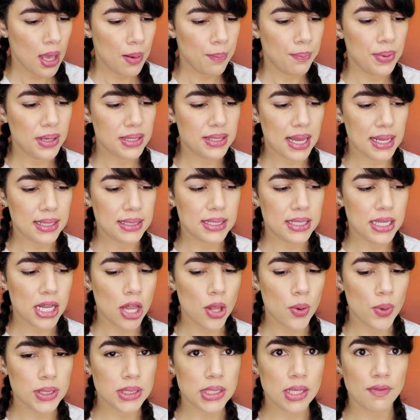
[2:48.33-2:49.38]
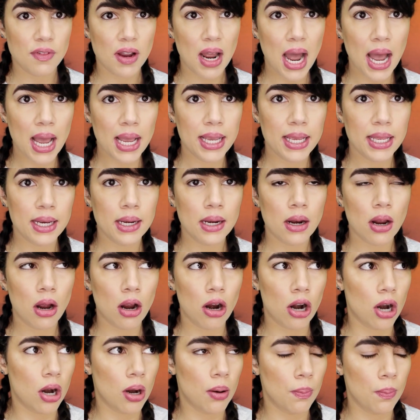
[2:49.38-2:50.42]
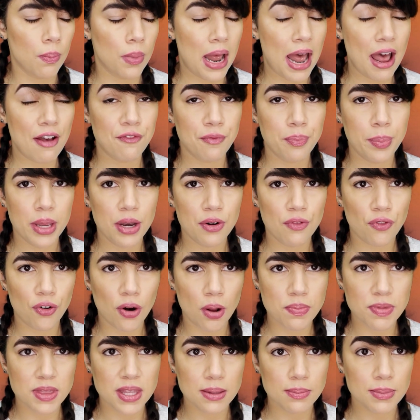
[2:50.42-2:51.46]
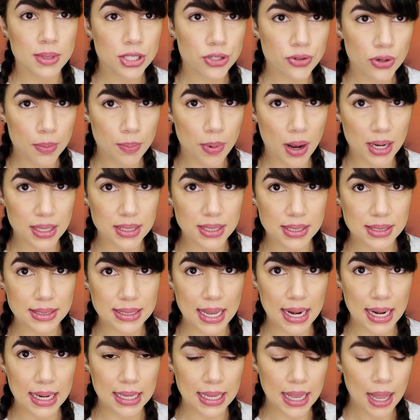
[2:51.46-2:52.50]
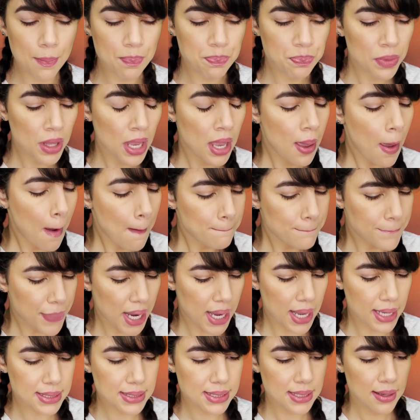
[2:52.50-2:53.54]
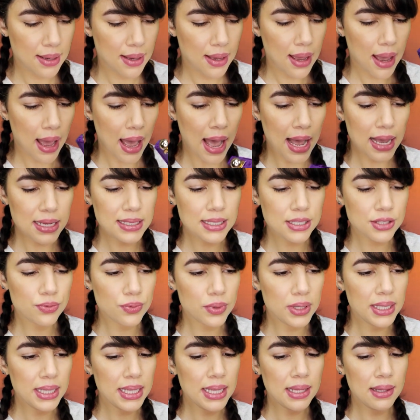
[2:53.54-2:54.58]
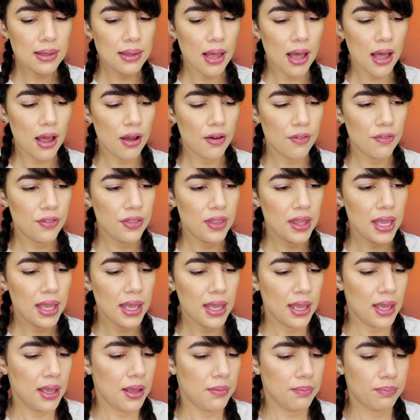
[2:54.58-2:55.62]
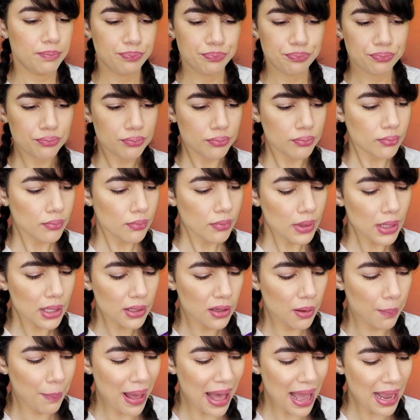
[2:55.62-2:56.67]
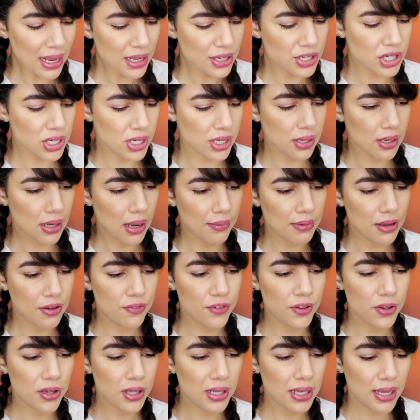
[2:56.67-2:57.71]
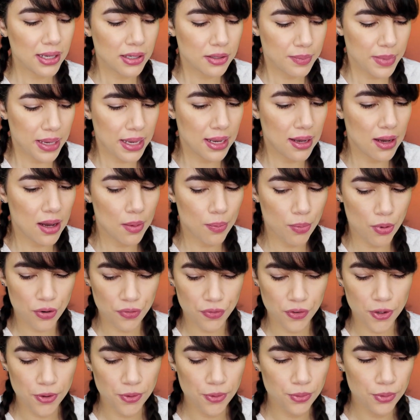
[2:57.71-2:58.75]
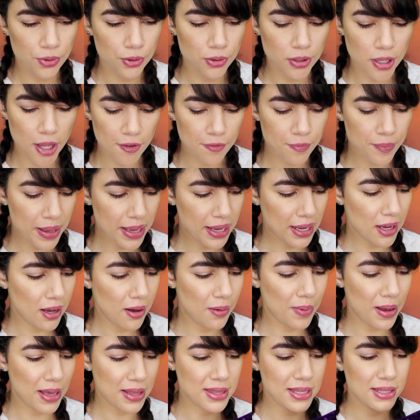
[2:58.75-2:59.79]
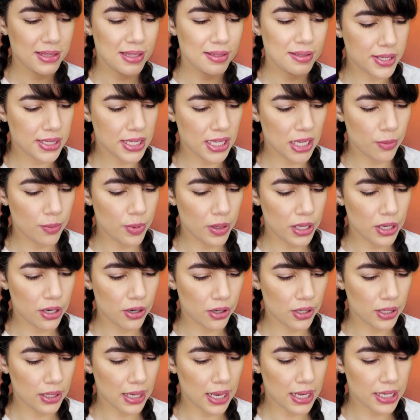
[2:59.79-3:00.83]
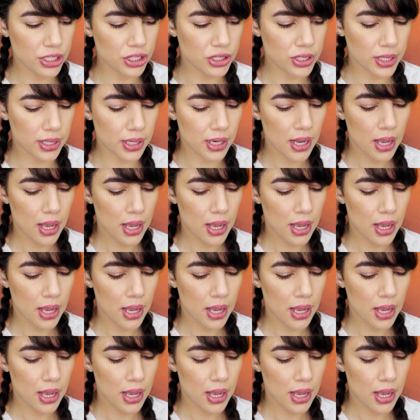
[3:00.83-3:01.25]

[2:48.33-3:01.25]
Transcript: Besides, the other ones I've gotten have been from the mystery boxes that I get. But I just really love the packaging. I mean, if you collect makeup, or if you love makeup, I think that to keep in your collection.